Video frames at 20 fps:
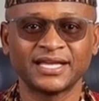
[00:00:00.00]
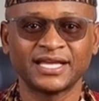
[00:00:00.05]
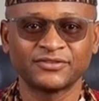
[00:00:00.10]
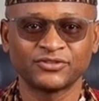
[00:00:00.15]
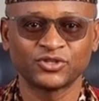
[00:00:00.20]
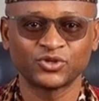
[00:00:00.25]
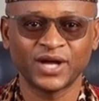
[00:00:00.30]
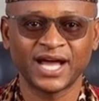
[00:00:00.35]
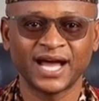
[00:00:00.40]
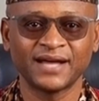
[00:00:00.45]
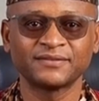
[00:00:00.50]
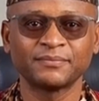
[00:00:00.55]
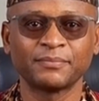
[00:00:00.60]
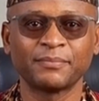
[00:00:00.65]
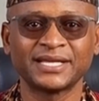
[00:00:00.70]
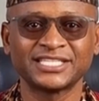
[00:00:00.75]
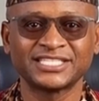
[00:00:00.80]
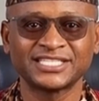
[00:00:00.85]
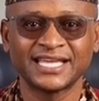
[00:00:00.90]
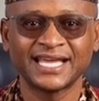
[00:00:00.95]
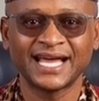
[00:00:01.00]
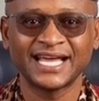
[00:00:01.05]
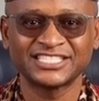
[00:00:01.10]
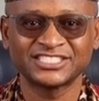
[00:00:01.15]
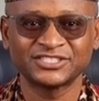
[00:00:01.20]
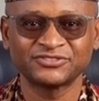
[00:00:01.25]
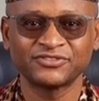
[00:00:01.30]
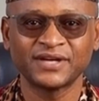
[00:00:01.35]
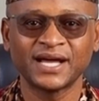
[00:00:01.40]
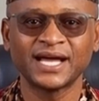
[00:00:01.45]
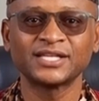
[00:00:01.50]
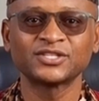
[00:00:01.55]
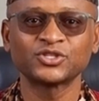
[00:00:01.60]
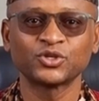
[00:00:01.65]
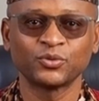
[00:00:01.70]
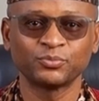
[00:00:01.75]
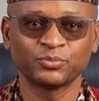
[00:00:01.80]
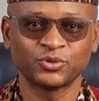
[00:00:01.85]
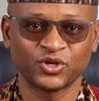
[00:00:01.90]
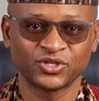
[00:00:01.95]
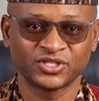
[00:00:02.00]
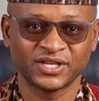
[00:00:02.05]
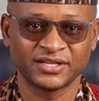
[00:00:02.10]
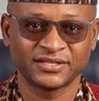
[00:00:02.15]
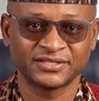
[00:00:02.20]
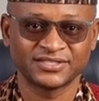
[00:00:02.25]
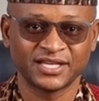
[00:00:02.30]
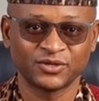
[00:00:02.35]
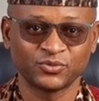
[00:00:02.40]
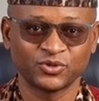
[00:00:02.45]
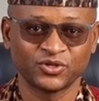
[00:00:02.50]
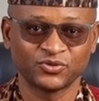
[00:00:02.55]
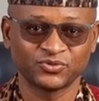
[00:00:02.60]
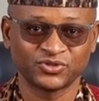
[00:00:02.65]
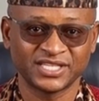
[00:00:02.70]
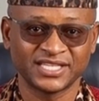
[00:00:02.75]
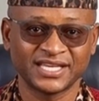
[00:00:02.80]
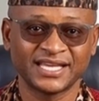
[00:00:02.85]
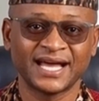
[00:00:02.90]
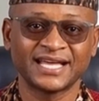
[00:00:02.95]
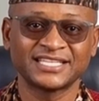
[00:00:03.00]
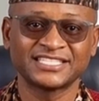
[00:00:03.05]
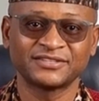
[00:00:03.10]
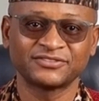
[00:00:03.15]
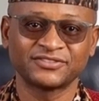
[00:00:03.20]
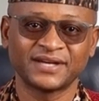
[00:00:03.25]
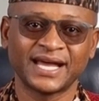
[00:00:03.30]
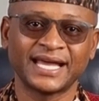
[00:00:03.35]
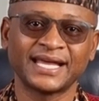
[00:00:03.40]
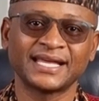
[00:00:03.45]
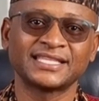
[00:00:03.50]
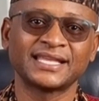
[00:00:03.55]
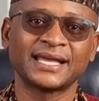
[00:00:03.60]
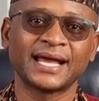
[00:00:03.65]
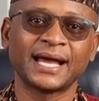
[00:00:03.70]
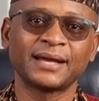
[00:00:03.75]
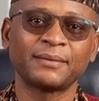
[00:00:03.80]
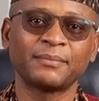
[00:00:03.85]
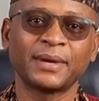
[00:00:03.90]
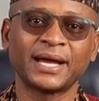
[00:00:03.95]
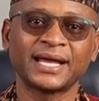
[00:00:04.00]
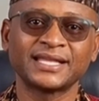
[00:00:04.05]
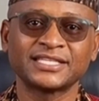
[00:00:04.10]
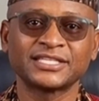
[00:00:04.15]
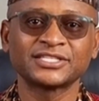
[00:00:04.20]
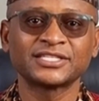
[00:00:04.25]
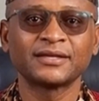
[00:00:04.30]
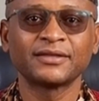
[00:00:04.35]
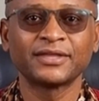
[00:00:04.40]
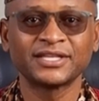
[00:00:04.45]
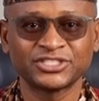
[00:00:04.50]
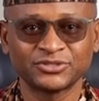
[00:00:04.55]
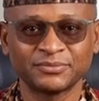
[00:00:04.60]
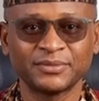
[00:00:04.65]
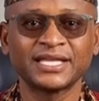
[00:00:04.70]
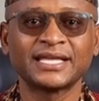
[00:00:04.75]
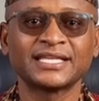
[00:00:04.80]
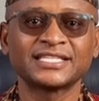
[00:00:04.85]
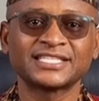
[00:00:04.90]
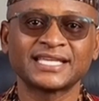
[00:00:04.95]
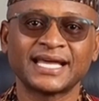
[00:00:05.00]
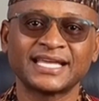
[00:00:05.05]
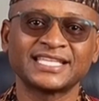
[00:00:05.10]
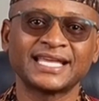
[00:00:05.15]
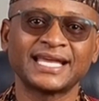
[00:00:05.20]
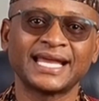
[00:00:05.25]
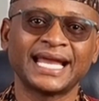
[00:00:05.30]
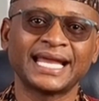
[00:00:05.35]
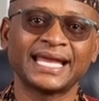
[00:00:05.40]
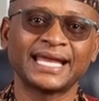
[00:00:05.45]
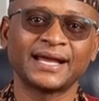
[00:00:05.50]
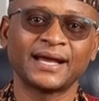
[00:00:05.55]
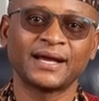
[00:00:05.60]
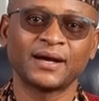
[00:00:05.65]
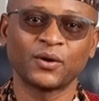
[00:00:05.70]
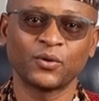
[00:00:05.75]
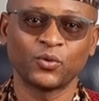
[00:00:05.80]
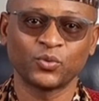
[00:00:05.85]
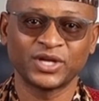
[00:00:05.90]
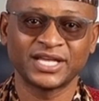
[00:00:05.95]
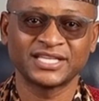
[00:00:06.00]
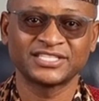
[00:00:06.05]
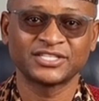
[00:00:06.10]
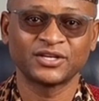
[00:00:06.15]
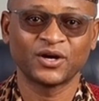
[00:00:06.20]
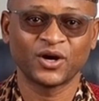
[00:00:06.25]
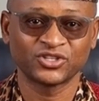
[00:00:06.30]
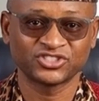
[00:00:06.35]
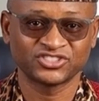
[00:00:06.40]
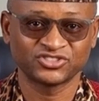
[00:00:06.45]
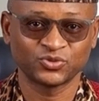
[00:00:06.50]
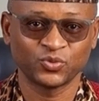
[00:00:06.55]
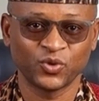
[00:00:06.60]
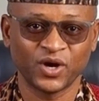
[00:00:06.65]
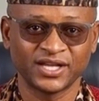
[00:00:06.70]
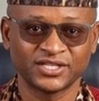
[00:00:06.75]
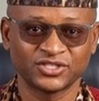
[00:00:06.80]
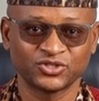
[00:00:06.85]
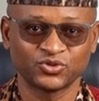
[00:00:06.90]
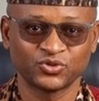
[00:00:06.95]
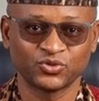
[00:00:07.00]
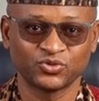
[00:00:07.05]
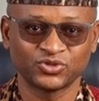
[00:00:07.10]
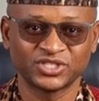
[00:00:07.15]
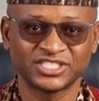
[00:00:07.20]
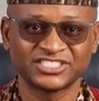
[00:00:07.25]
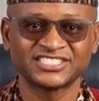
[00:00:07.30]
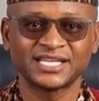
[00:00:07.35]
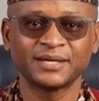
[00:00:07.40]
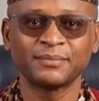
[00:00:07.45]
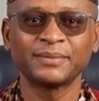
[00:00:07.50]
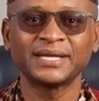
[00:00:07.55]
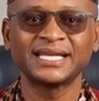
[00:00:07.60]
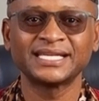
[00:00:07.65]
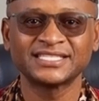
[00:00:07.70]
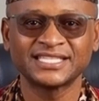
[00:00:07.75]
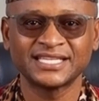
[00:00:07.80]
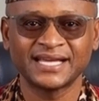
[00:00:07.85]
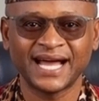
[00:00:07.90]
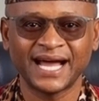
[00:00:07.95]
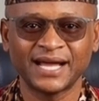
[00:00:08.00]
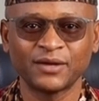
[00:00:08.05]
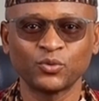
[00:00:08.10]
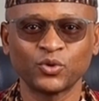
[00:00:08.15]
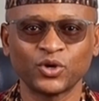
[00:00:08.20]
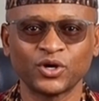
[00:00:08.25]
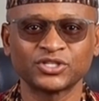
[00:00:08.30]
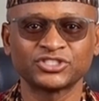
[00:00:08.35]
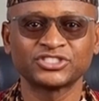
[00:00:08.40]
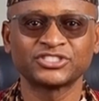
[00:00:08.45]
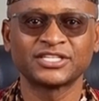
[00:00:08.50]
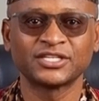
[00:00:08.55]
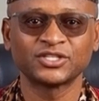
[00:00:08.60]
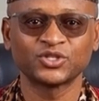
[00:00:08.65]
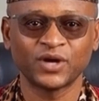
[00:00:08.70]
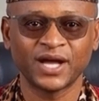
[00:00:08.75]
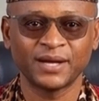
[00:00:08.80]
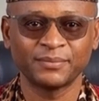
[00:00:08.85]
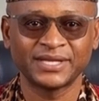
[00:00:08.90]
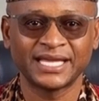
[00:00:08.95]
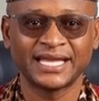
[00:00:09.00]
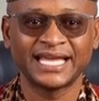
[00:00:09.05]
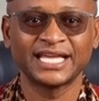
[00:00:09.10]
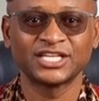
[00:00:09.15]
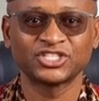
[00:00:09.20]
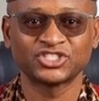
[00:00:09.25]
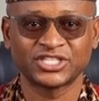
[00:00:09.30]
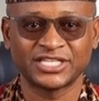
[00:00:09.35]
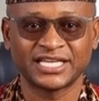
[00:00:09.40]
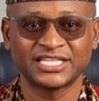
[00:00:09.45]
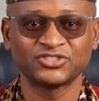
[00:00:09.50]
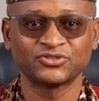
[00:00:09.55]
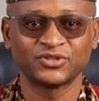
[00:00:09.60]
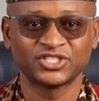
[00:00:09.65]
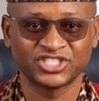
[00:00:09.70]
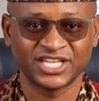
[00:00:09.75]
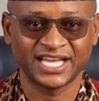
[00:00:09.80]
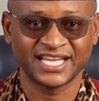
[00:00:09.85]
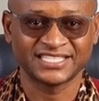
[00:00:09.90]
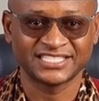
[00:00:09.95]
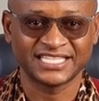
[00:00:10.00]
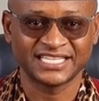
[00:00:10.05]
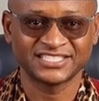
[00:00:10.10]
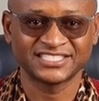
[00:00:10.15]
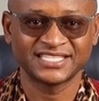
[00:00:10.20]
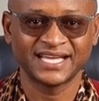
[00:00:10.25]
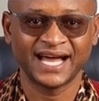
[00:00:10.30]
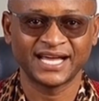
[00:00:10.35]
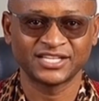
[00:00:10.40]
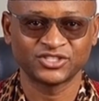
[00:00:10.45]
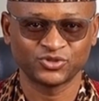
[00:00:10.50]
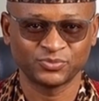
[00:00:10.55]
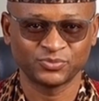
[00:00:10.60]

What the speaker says: If you have misclassified your product, they will reclassify it. At best, this means a delay, weeks lost while you resubmit. At worst, your application is rejected and you